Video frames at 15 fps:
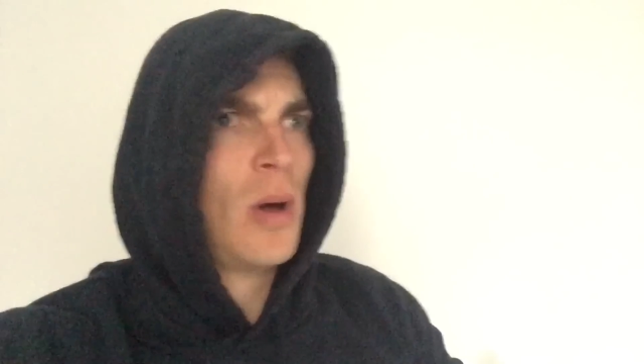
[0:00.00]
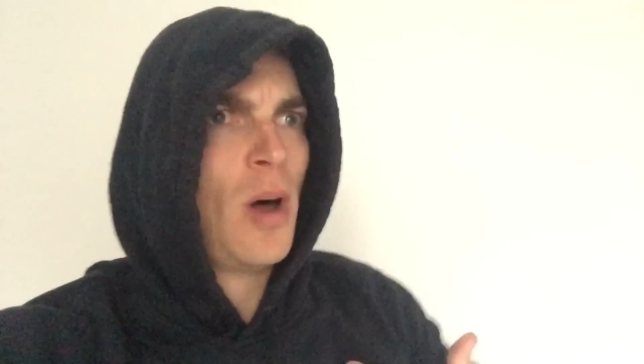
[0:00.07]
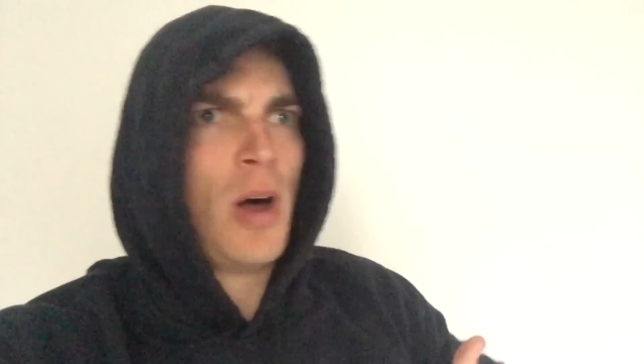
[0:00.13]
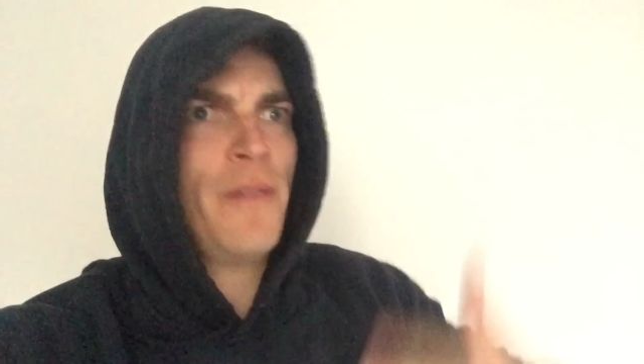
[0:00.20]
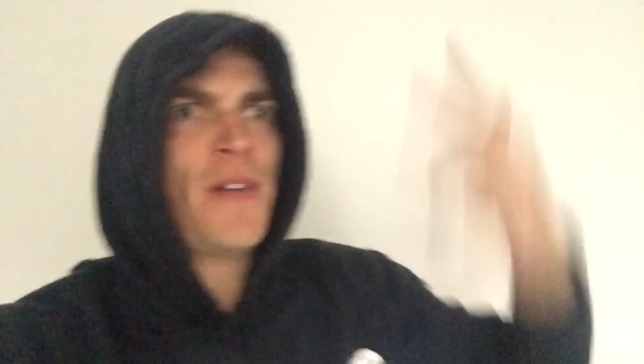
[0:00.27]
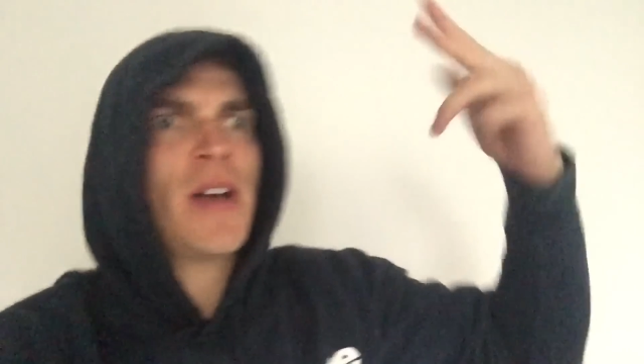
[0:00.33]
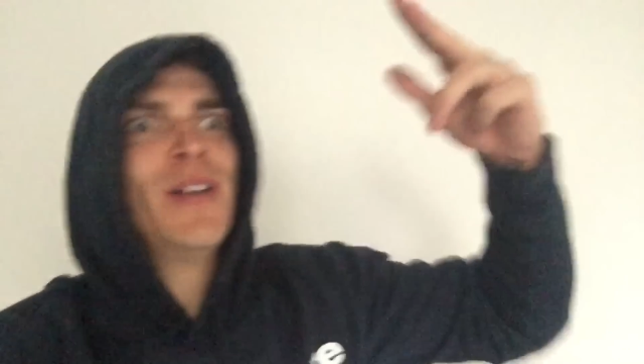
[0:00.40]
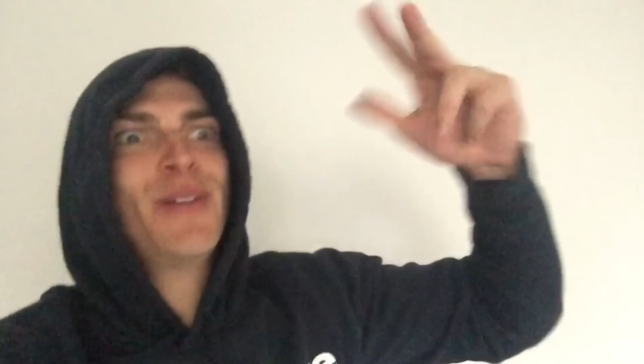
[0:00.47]

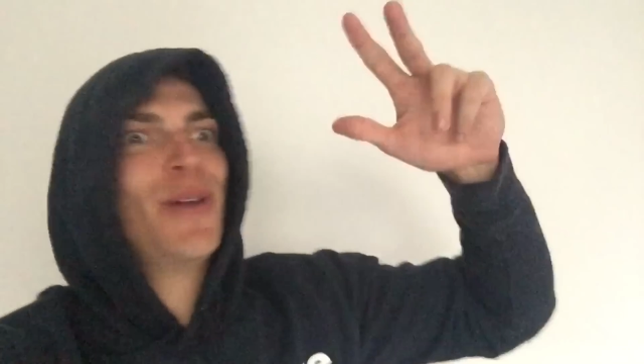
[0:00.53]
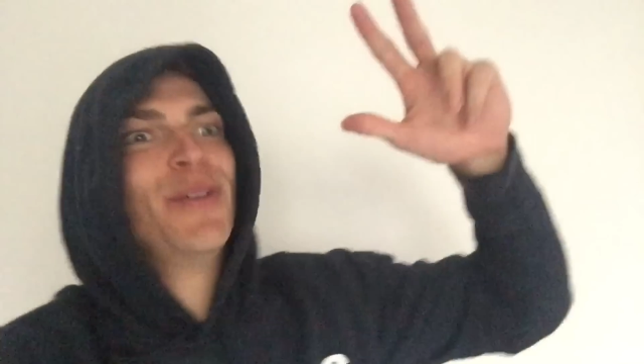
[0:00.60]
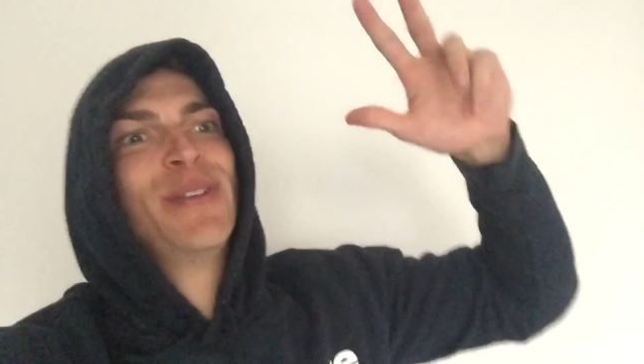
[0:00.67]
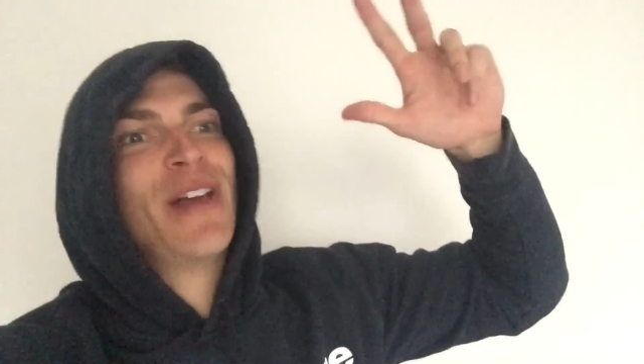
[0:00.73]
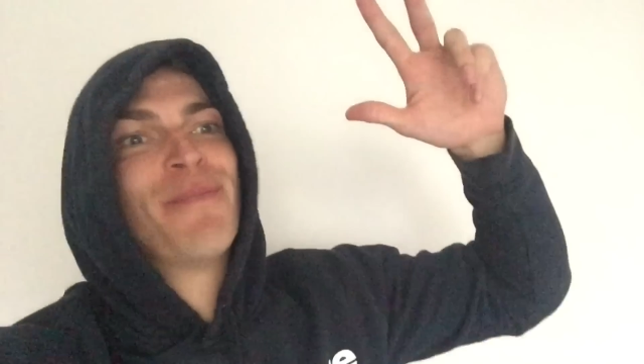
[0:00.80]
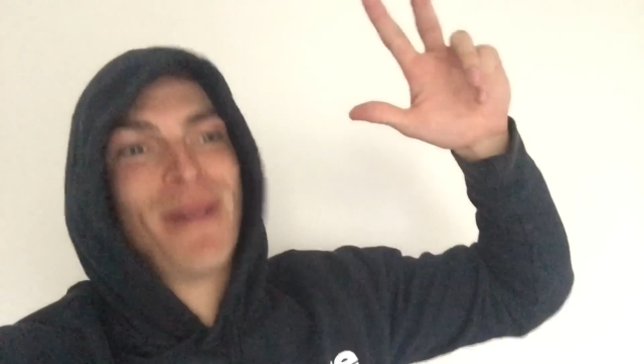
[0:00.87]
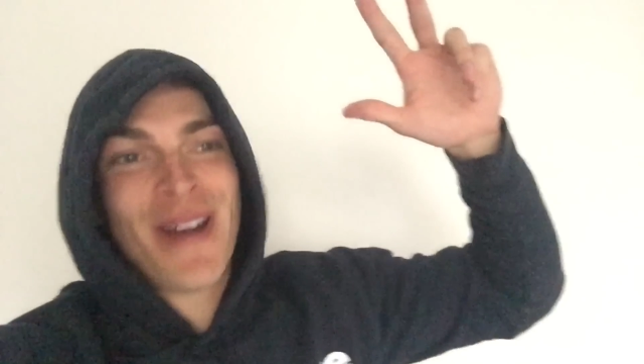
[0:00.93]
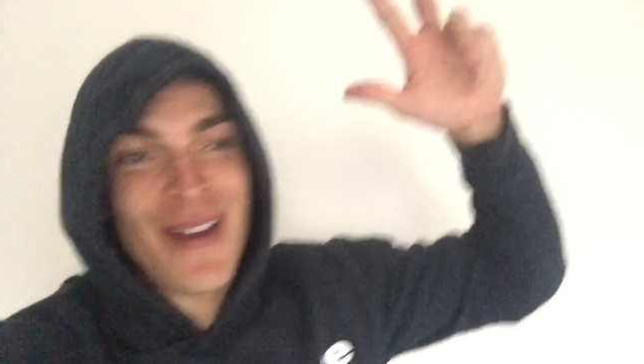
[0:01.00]
I fucking go to
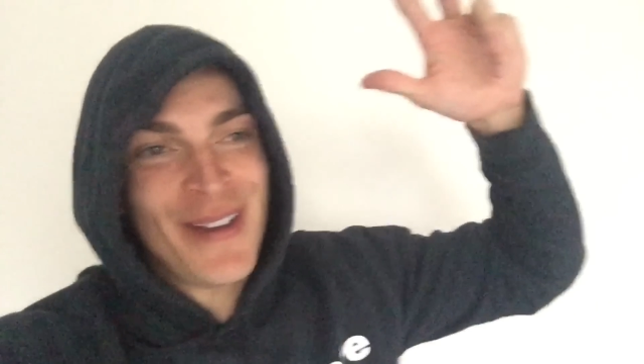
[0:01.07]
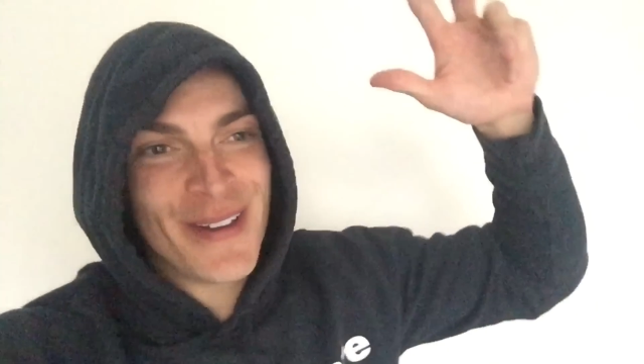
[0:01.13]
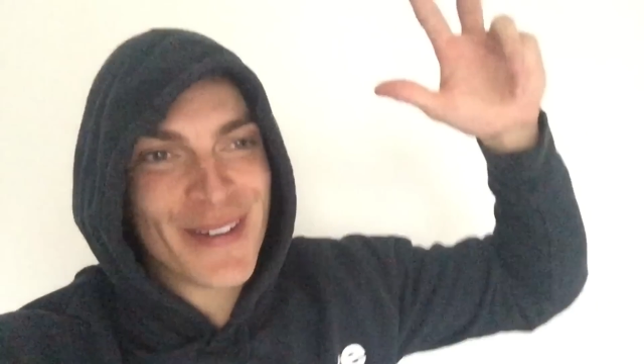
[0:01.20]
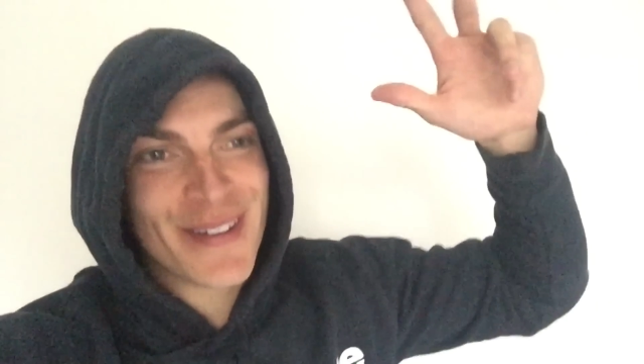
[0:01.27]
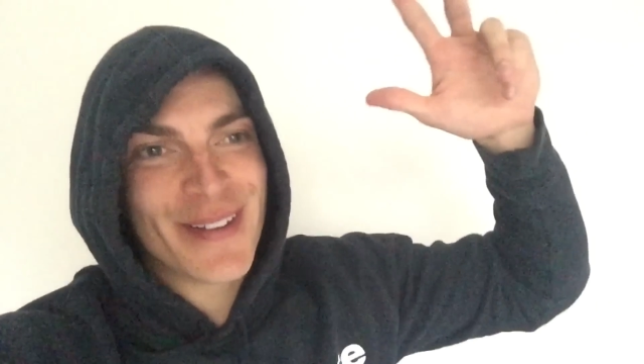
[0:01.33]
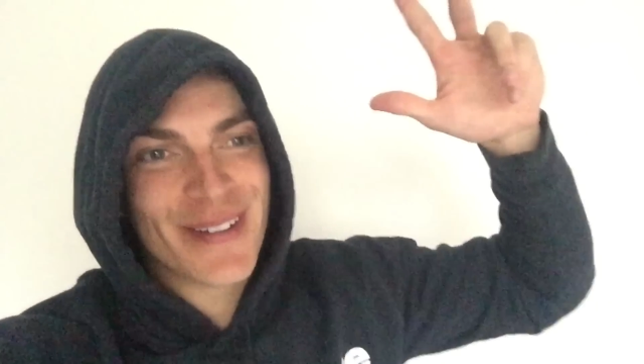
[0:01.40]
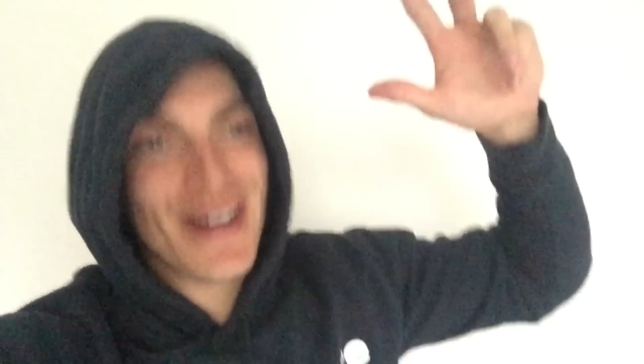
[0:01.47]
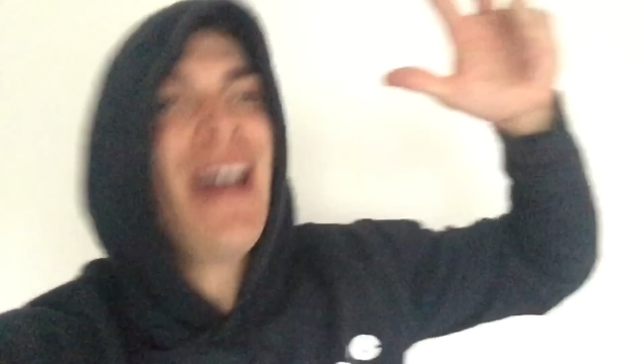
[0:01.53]
TAFE, bro.
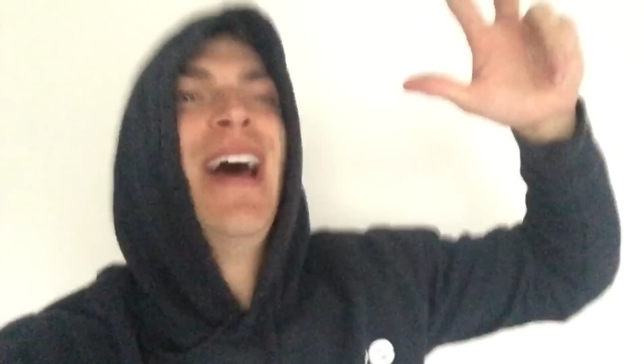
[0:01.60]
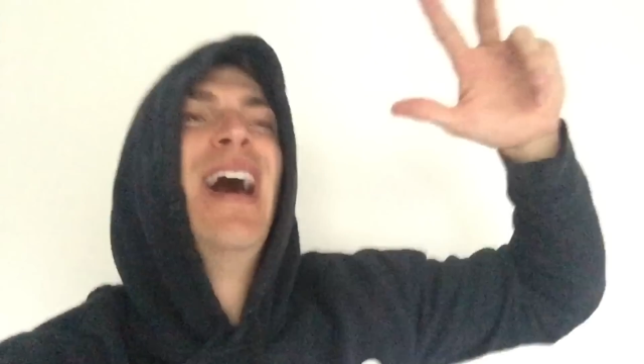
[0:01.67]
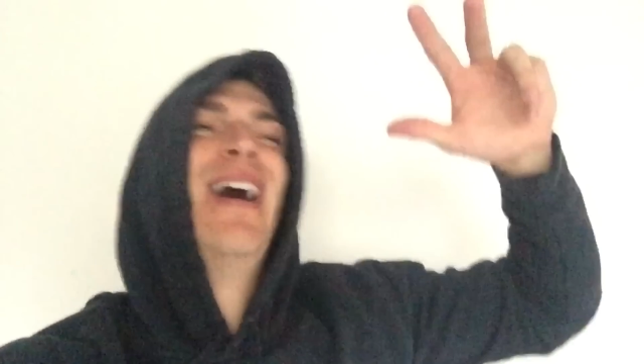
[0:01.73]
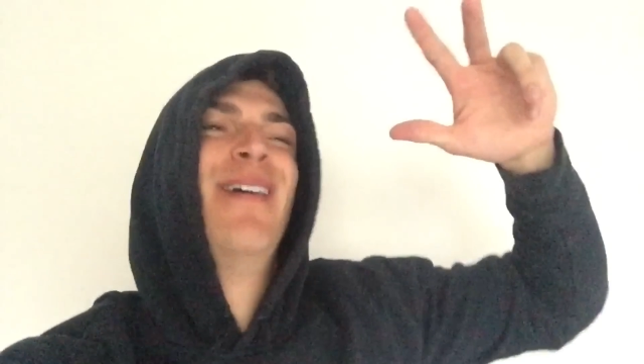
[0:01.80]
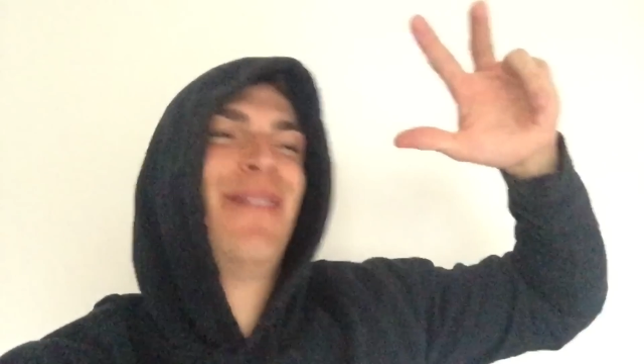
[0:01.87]
Yeah,